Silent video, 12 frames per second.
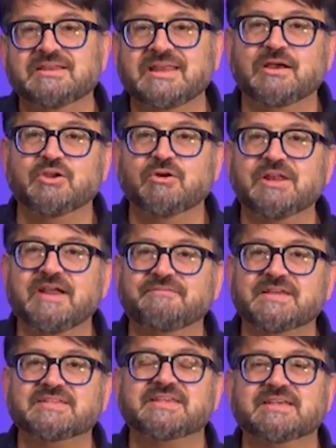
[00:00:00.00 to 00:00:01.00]
Now, you already
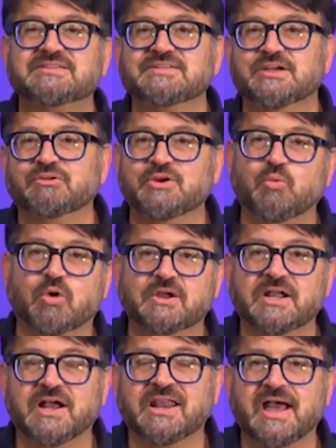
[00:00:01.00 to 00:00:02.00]
have things like Siri
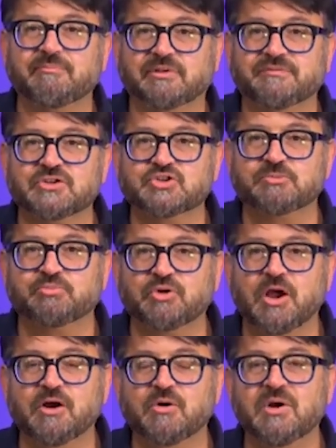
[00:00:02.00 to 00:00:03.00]
working on Apple Vision
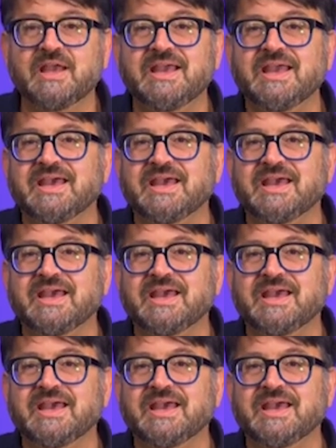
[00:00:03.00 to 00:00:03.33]
Pro,